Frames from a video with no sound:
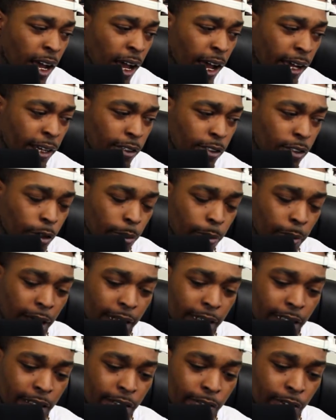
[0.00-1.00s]
I don't know,
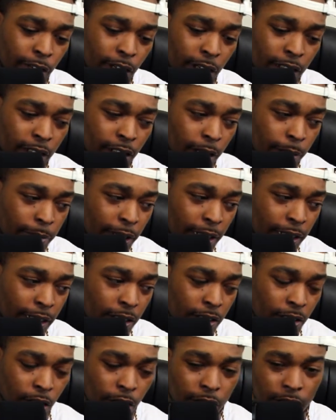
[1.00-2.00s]
man. It's fucked up that
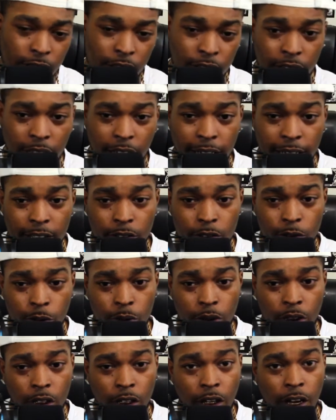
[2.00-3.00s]
these artists are dying so
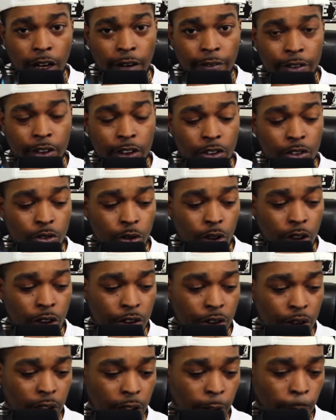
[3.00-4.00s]
young off of this drug
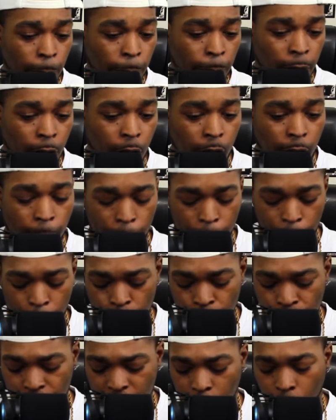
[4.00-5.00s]
shit.
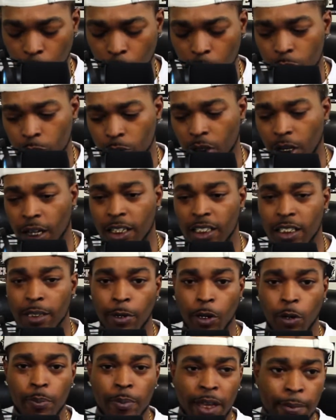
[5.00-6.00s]
They were also talking
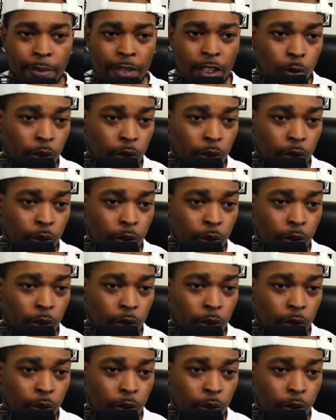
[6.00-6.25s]
about maybe the